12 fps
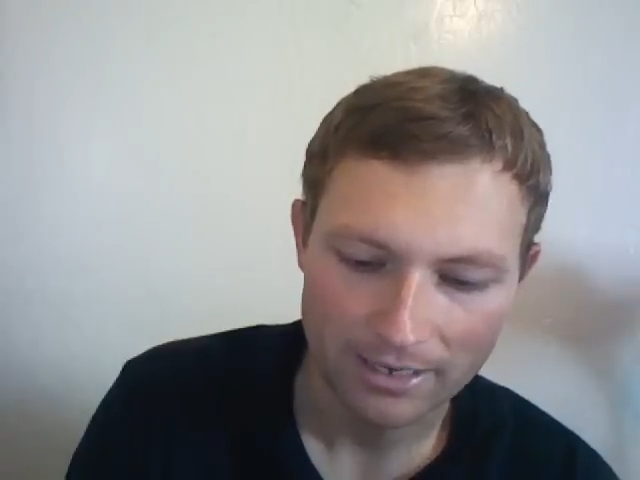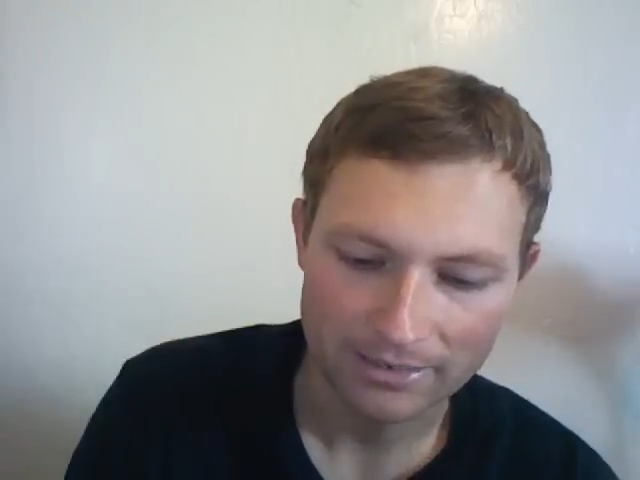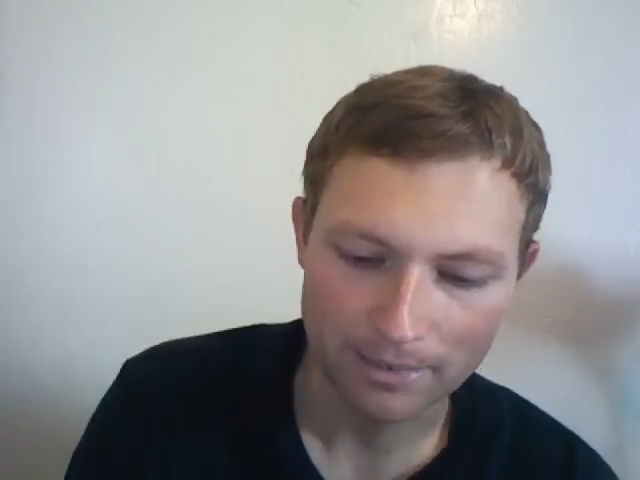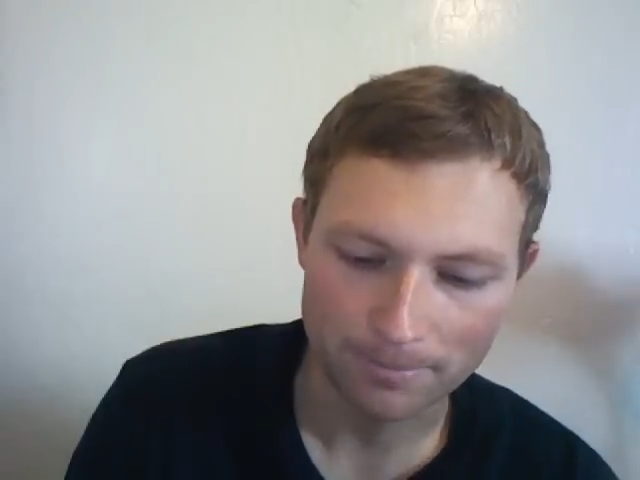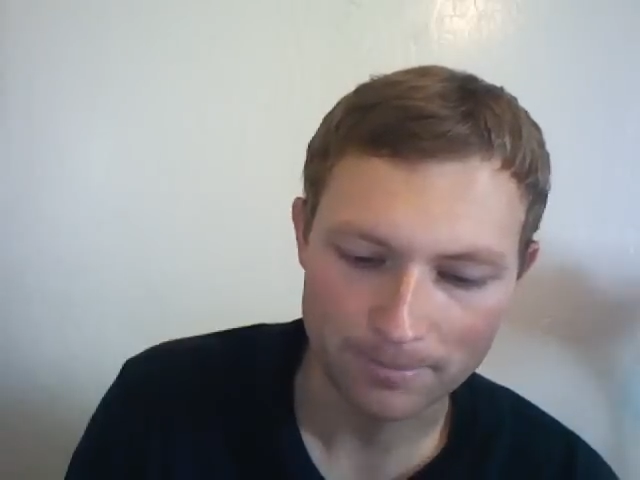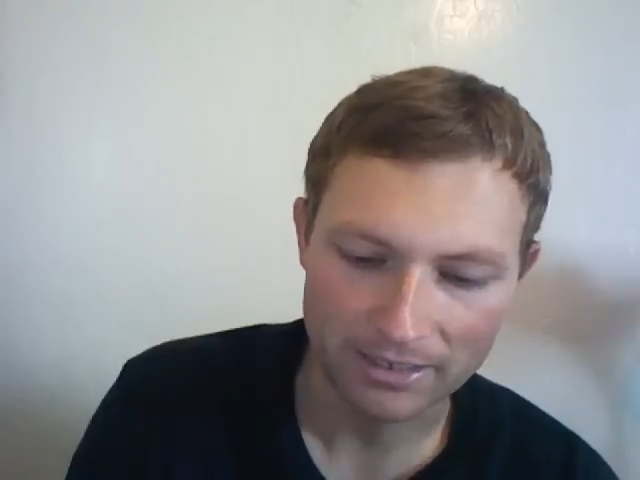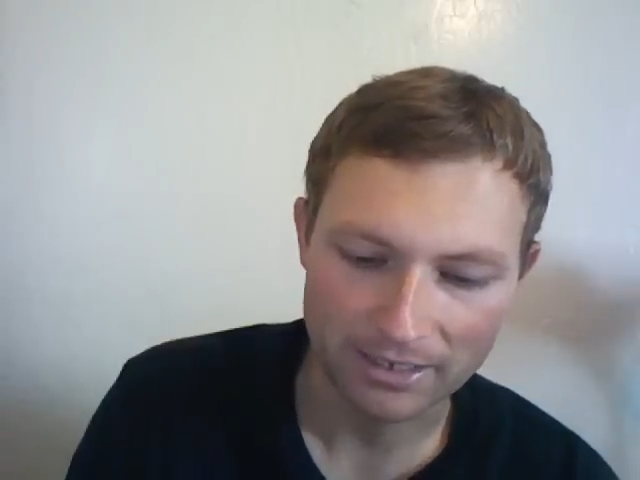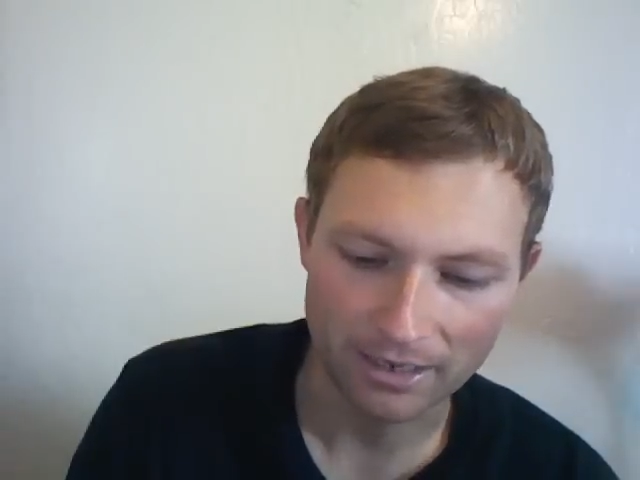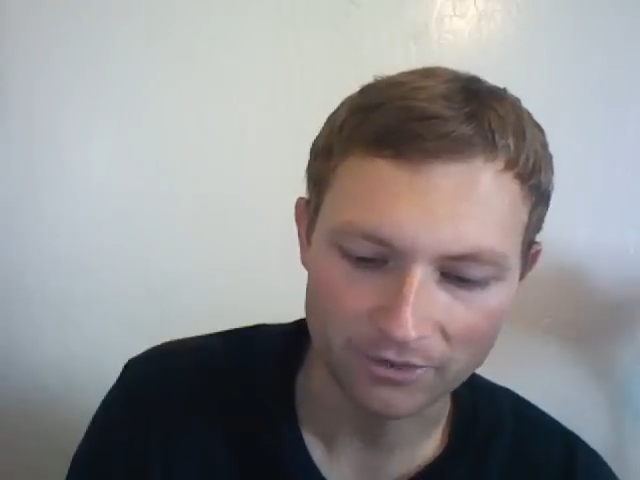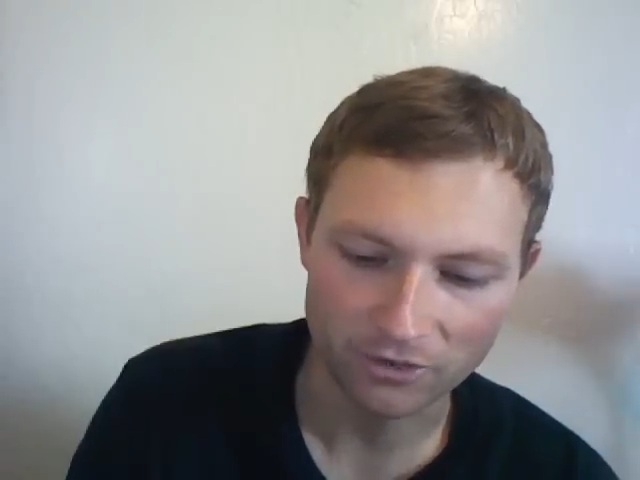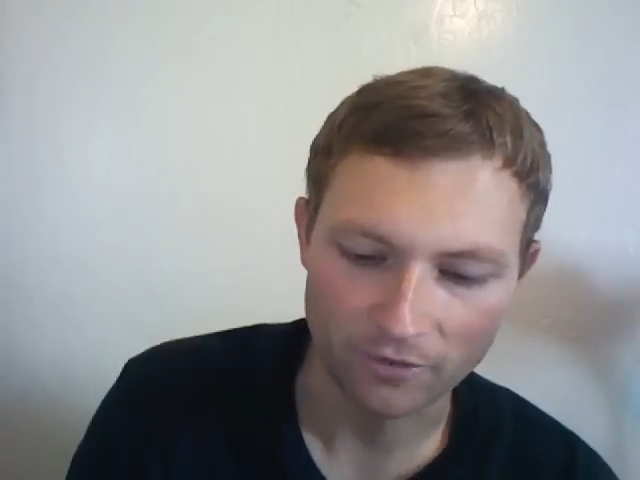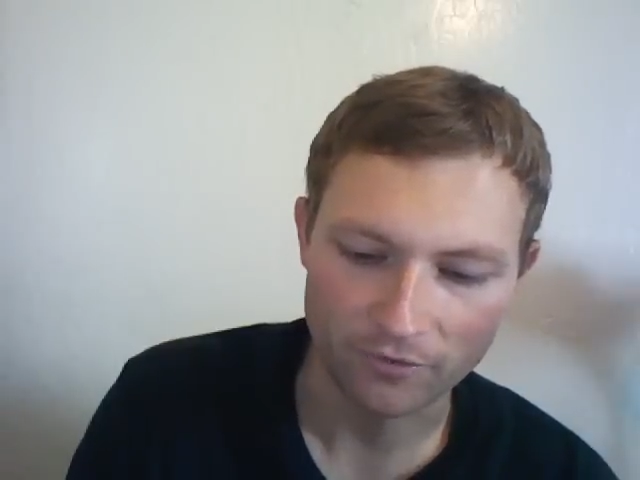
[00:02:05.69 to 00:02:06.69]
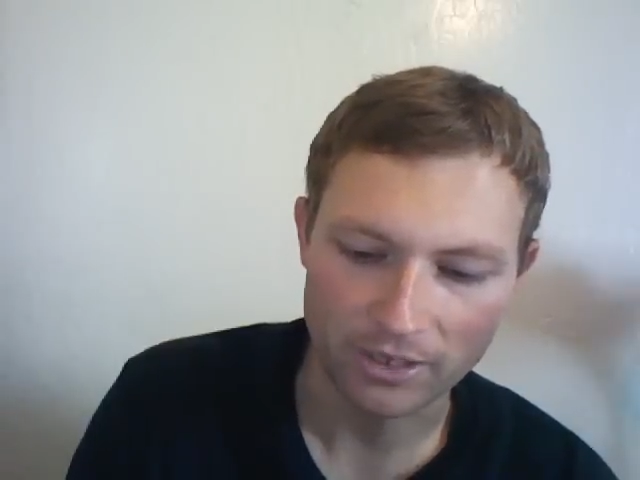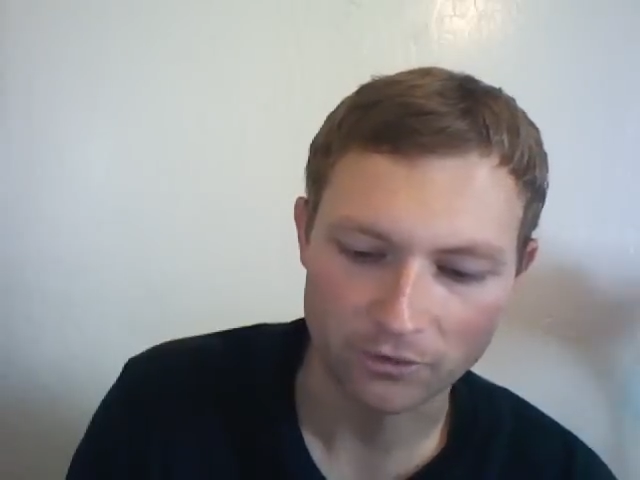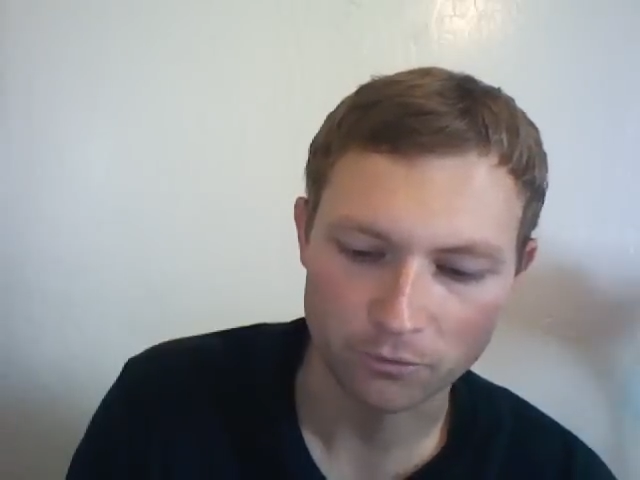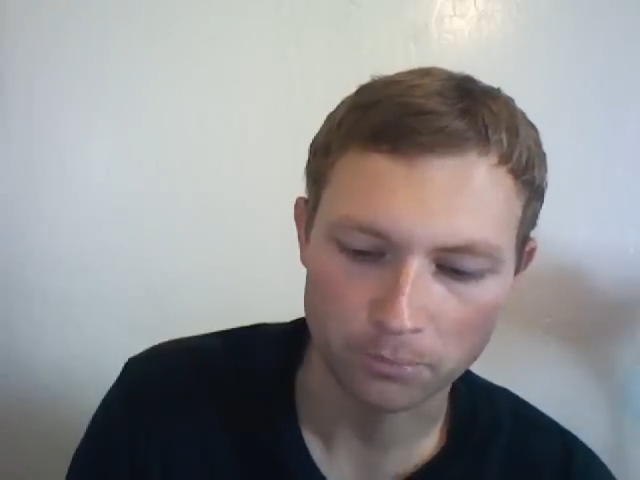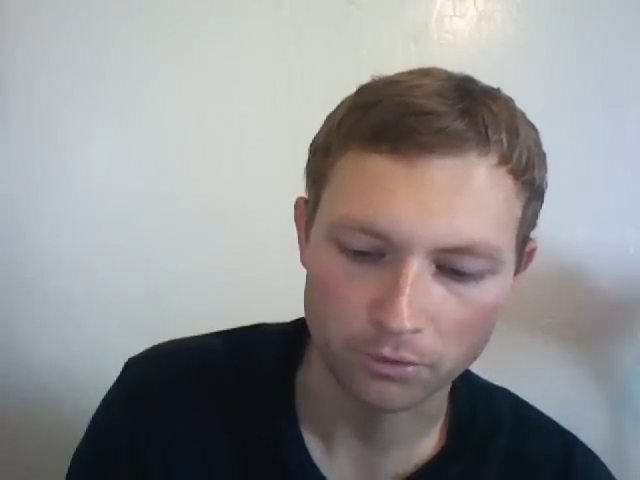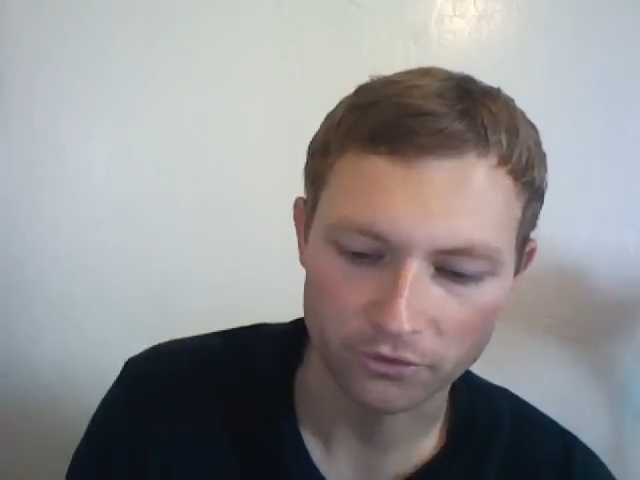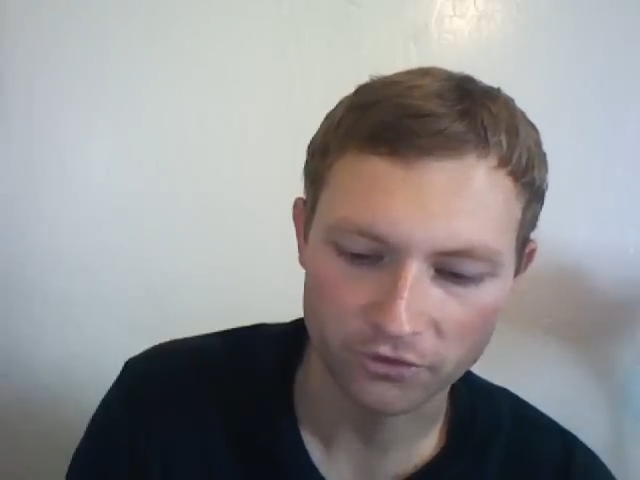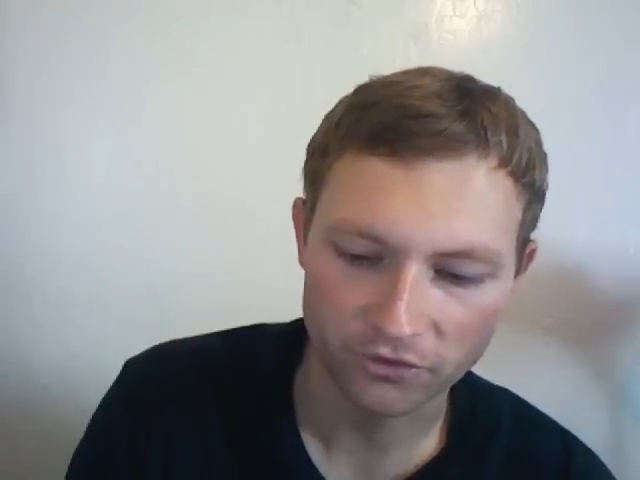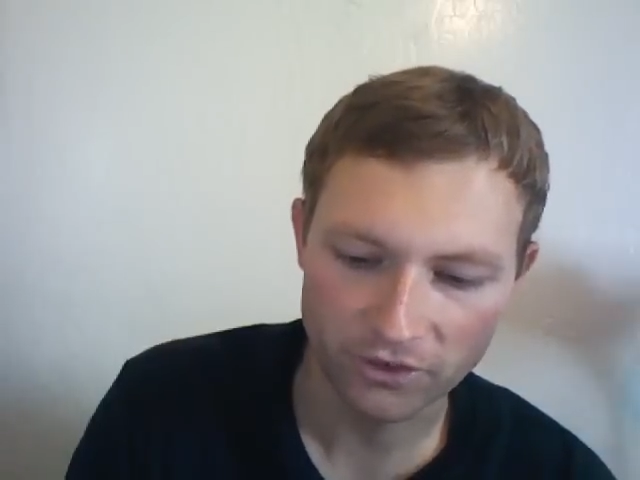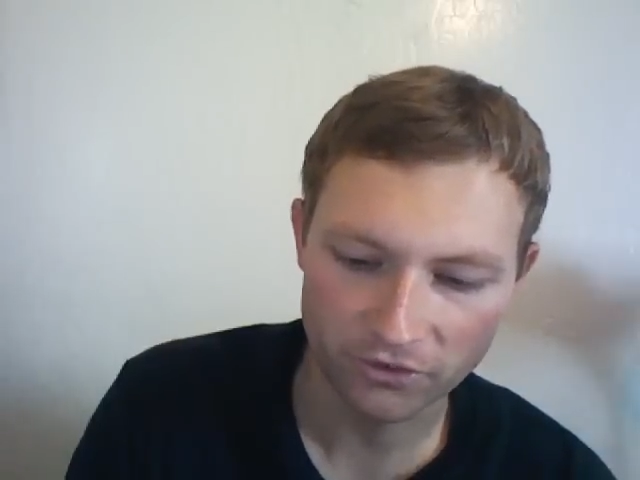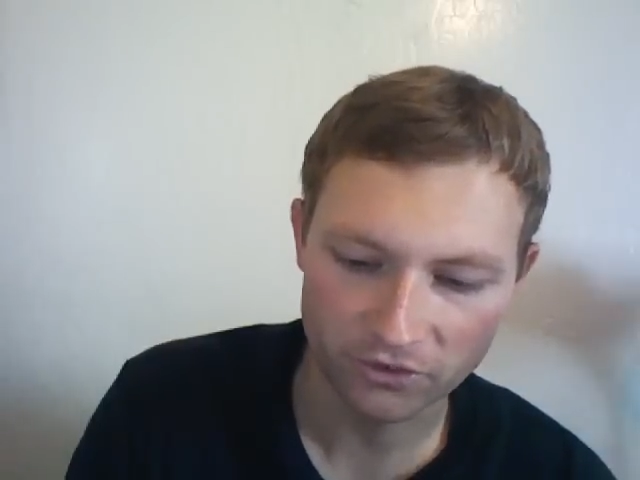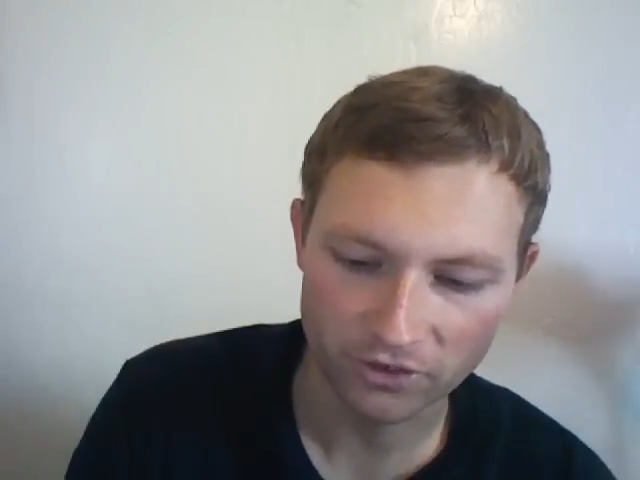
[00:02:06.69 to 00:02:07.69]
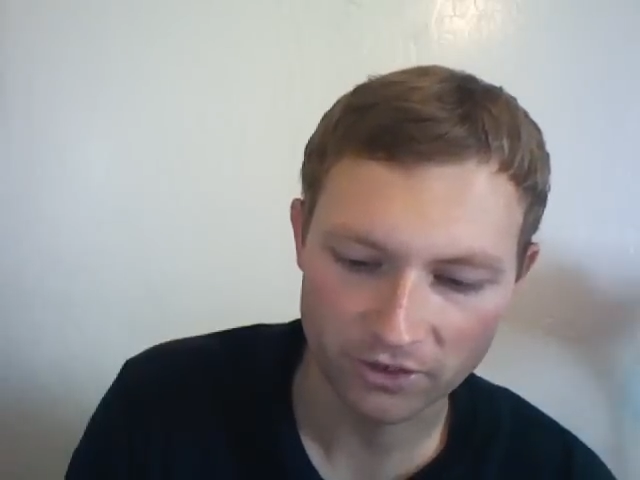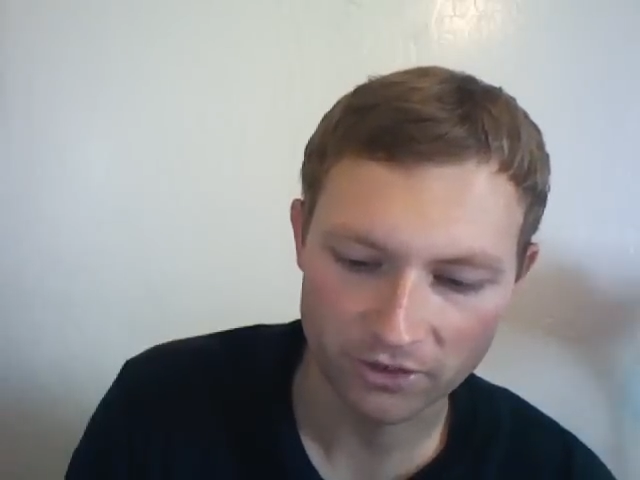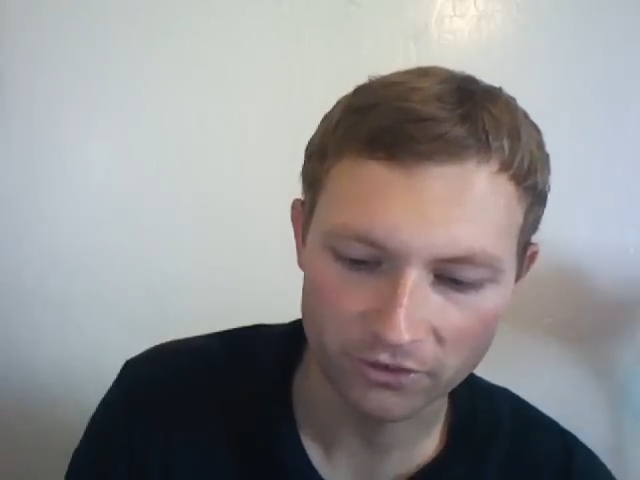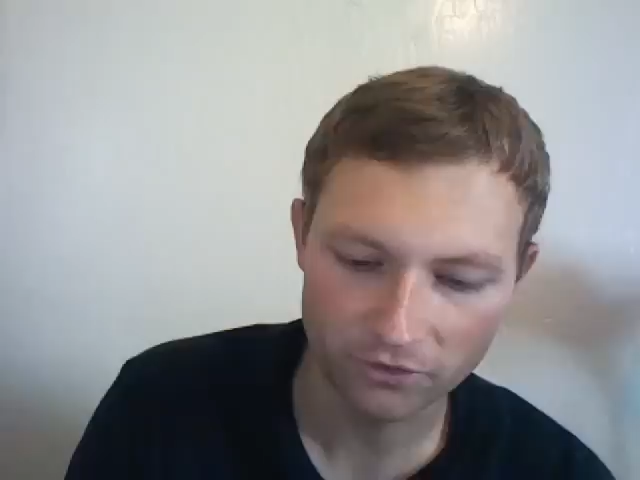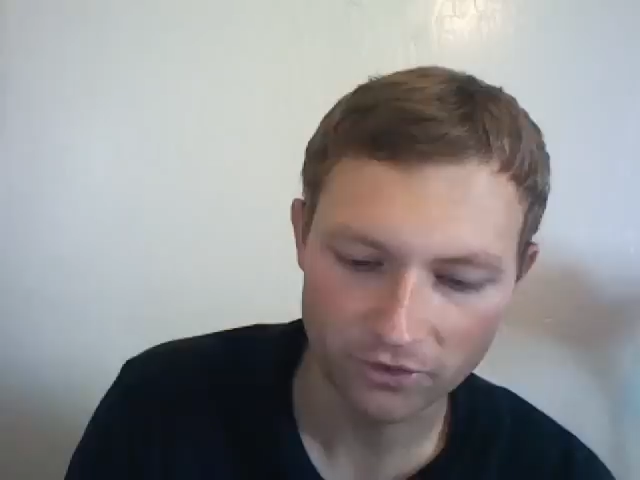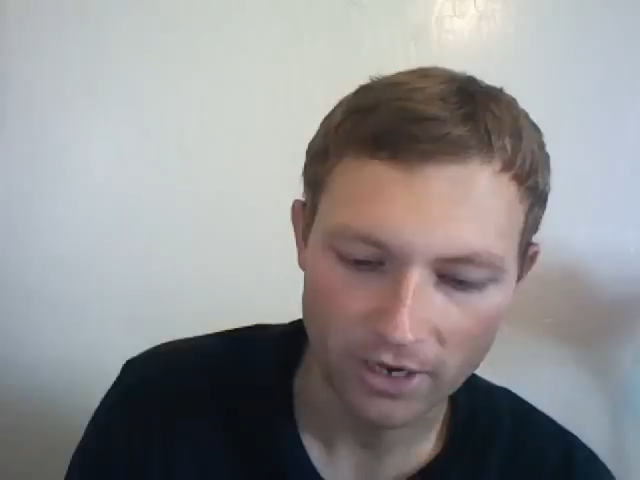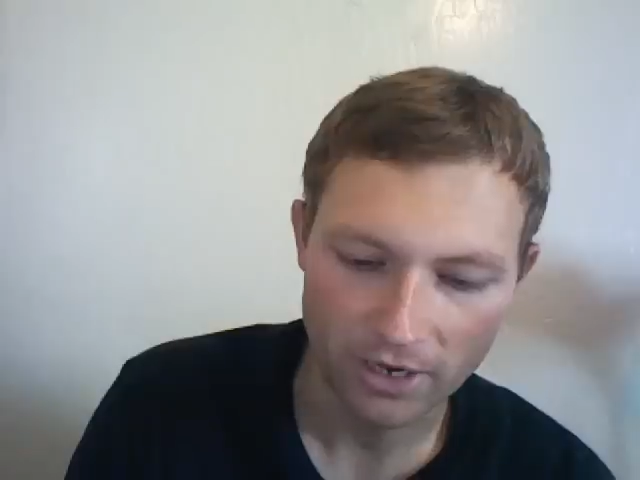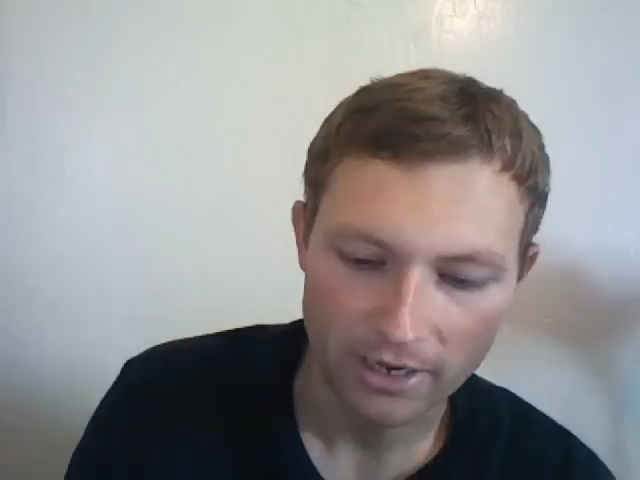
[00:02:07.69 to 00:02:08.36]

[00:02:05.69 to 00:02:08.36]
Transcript: yet because of his persistence,